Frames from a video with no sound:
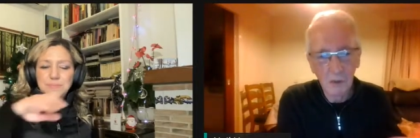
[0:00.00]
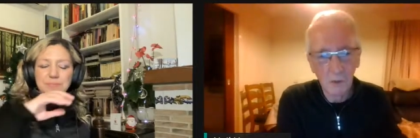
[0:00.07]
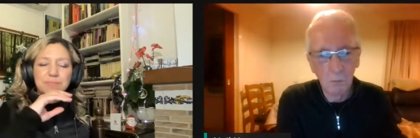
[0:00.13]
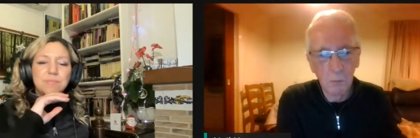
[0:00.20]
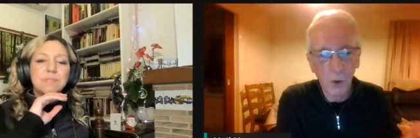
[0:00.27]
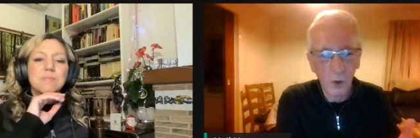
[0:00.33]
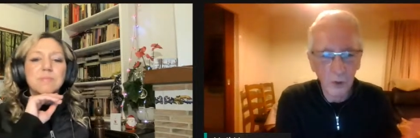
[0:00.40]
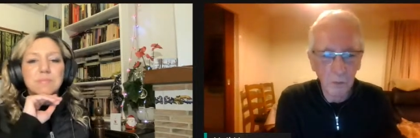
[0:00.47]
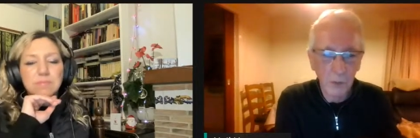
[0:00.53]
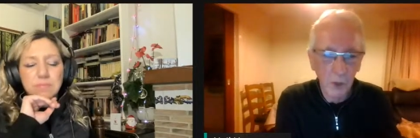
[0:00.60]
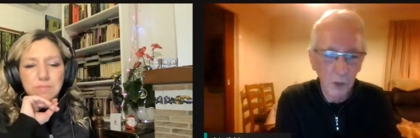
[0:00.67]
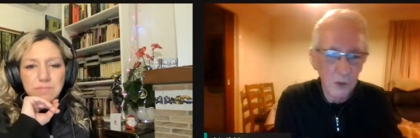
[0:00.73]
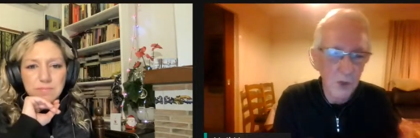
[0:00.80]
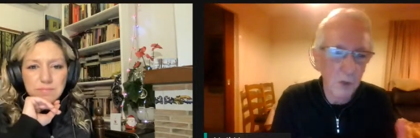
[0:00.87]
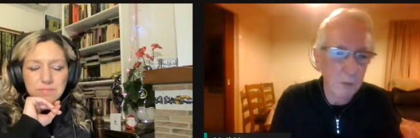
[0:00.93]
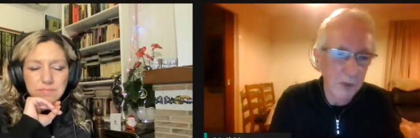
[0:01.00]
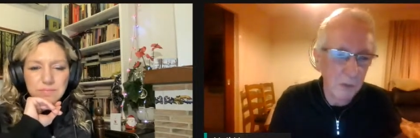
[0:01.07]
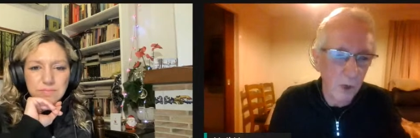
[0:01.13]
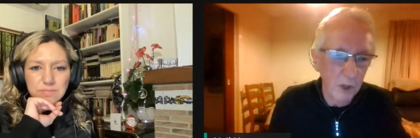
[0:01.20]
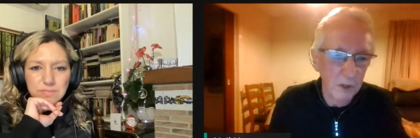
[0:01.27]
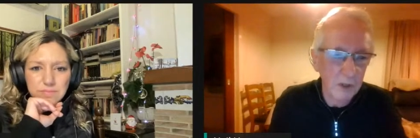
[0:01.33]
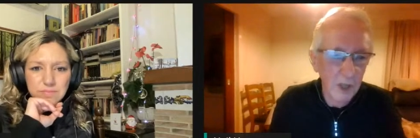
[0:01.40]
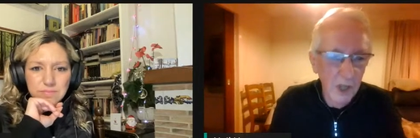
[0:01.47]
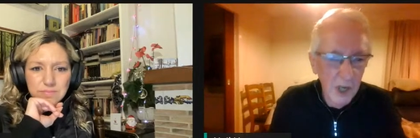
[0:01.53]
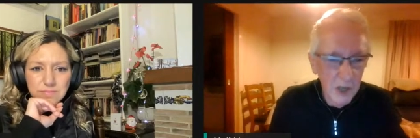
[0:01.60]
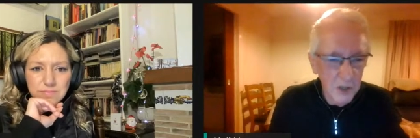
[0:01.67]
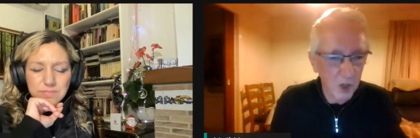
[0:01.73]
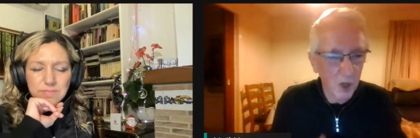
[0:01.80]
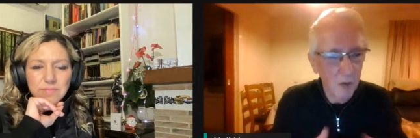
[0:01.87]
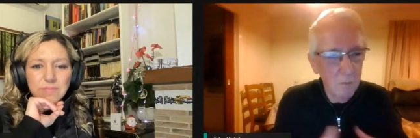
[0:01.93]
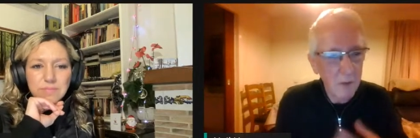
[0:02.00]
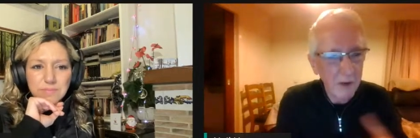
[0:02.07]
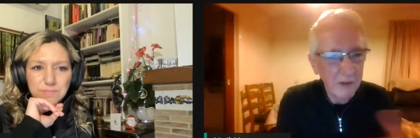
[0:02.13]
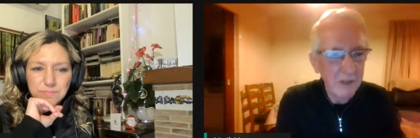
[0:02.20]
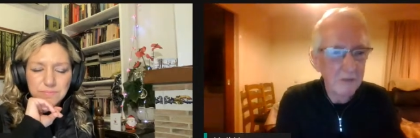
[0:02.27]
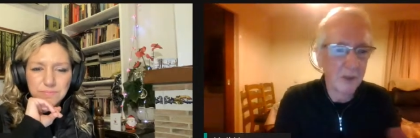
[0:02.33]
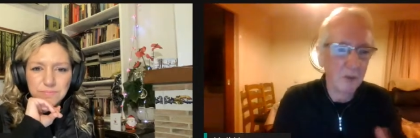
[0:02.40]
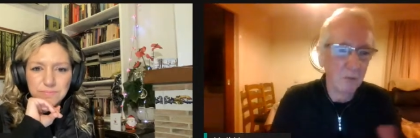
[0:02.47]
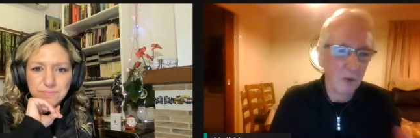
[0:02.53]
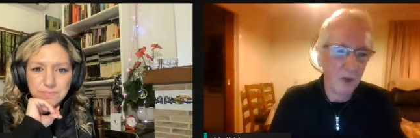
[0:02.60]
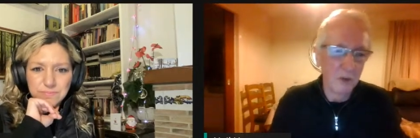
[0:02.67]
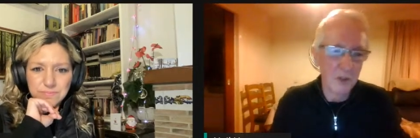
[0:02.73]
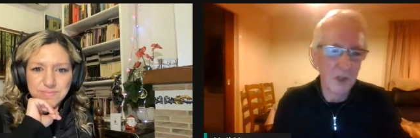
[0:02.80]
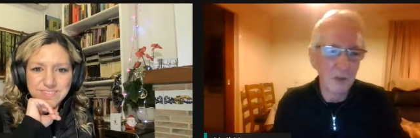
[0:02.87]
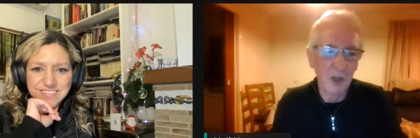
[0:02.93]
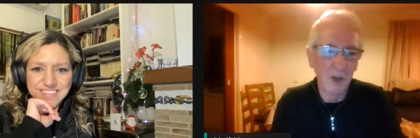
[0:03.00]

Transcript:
Speaker 1: born and brought up in one. She got married from one. She